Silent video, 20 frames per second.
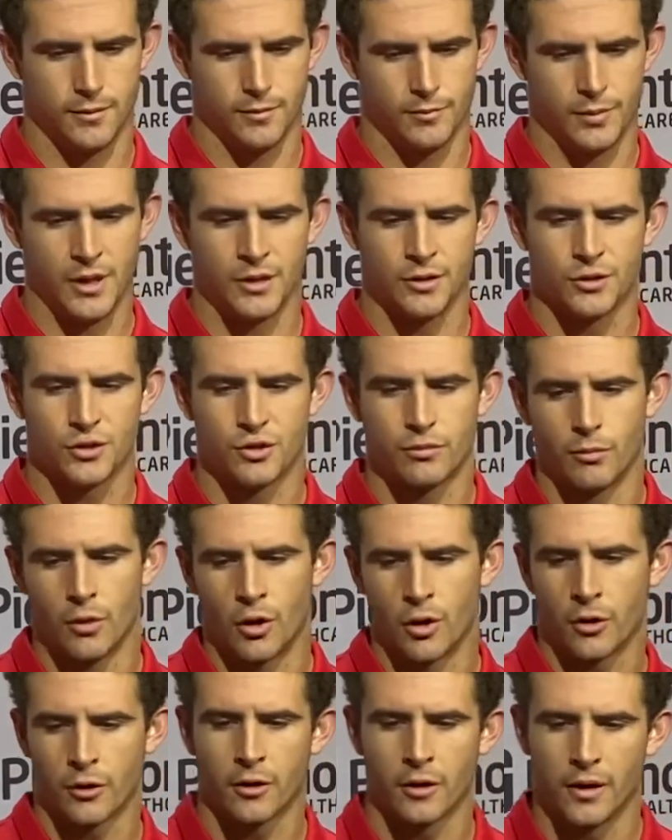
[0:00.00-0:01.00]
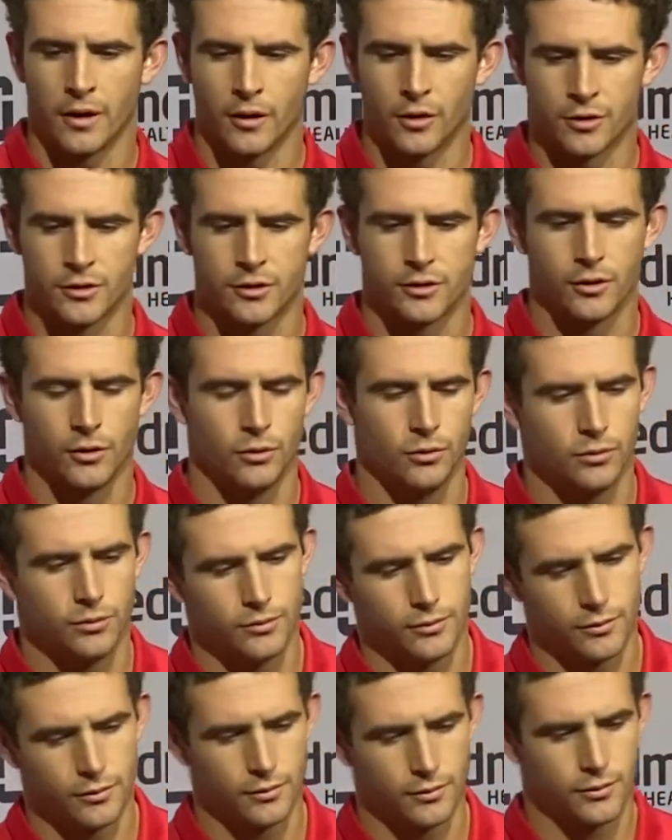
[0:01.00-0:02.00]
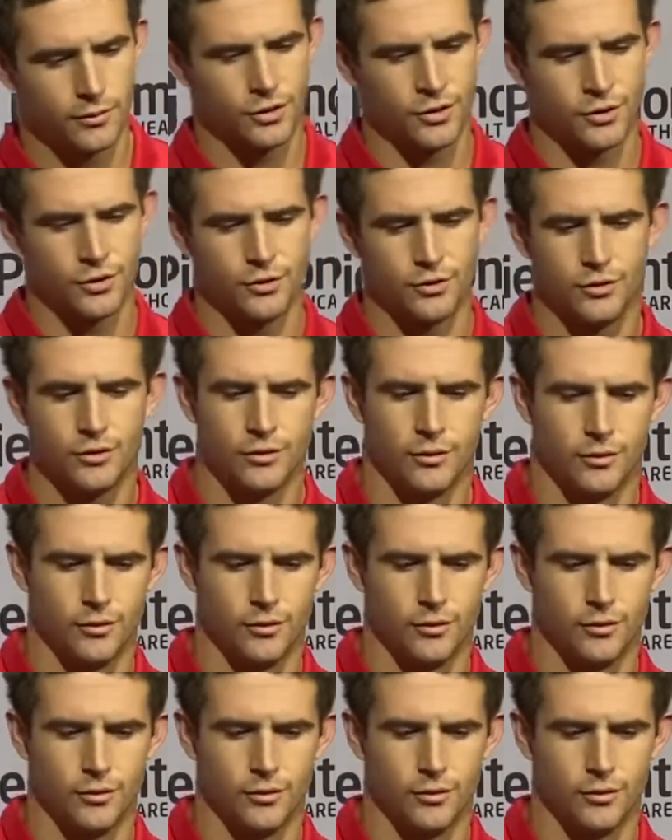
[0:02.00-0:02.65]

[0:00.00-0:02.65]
being smarter and also just